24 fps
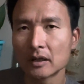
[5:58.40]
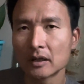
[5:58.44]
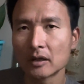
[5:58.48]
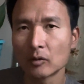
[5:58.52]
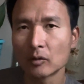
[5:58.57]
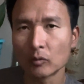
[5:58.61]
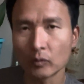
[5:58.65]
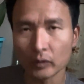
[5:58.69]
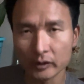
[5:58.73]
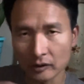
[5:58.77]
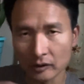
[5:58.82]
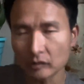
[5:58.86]

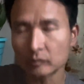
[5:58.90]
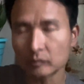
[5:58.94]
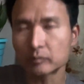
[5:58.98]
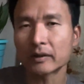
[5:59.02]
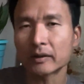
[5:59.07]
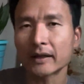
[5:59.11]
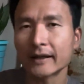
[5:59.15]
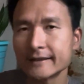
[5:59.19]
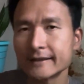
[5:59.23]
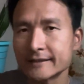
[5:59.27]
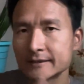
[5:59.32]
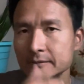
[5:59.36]
with a good
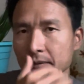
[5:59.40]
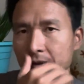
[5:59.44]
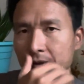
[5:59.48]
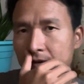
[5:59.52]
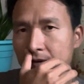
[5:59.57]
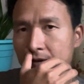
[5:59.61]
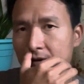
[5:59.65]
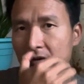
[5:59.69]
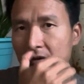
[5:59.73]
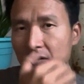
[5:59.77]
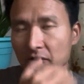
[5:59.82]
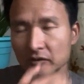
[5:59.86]
placement,
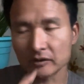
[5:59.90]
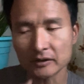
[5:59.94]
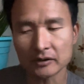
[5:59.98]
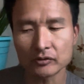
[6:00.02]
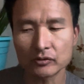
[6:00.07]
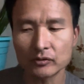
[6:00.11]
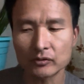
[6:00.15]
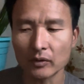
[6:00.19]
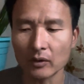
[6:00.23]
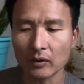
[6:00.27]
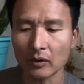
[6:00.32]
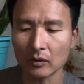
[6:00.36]
good
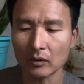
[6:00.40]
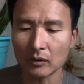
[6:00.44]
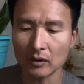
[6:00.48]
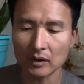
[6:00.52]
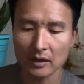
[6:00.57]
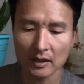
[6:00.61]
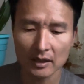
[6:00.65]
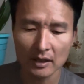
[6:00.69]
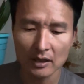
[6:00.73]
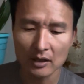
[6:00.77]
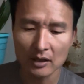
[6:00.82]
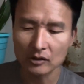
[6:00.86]
control.
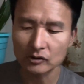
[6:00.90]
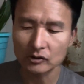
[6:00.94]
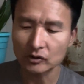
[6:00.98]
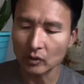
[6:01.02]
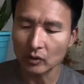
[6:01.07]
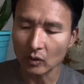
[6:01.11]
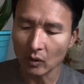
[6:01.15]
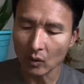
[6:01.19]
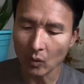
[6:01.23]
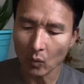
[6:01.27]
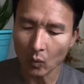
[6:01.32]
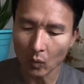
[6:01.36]

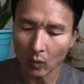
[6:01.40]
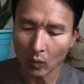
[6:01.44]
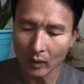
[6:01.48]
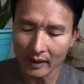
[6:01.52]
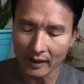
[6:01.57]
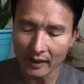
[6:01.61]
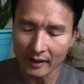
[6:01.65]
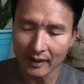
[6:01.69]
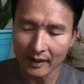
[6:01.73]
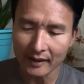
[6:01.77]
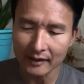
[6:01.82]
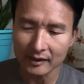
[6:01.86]
So what I
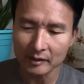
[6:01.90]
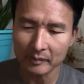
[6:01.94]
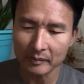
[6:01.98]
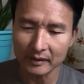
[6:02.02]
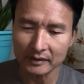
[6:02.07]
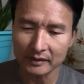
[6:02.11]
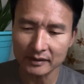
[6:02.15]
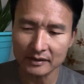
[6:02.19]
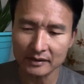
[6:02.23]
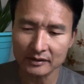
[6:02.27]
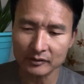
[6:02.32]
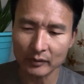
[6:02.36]
like
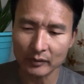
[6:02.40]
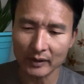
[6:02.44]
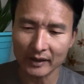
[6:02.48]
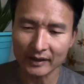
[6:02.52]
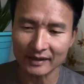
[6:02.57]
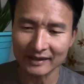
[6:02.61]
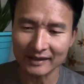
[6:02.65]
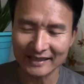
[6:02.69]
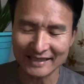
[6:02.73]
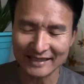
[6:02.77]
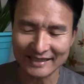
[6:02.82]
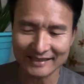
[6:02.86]
about this
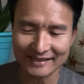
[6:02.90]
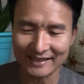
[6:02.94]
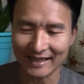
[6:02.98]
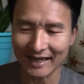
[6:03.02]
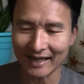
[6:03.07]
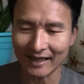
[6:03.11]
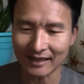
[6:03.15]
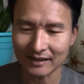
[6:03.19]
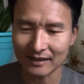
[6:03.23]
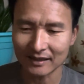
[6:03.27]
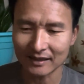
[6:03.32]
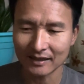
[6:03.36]
racket is
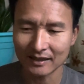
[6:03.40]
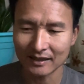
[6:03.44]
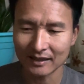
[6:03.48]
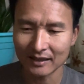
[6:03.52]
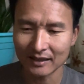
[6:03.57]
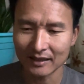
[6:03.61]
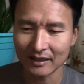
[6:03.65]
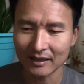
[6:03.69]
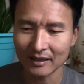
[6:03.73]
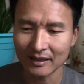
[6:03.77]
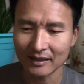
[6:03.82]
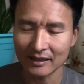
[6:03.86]
that
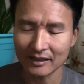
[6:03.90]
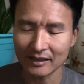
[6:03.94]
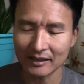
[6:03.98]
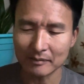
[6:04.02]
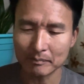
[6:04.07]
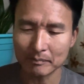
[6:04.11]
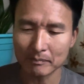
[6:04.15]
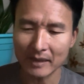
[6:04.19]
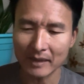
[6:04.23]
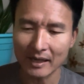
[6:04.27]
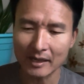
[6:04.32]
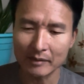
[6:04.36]
it
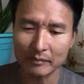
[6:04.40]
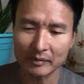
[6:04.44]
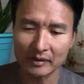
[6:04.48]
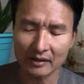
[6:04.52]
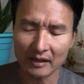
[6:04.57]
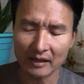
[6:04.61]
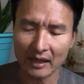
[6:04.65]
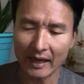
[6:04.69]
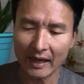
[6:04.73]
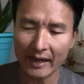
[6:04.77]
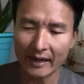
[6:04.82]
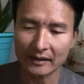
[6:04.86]
may be
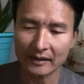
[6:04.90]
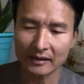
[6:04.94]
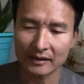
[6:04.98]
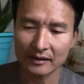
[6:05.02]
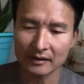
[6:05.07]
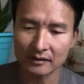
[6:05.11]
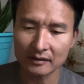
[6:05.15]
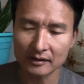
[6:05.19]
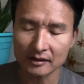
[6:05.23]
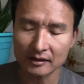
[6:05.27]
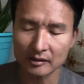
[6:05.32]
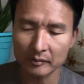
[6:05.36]
lacking a
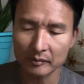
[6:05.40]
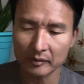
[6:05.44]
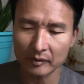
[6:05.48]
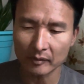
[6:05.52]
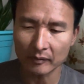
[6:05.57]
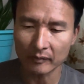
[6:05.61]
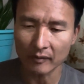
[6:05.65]
little bit of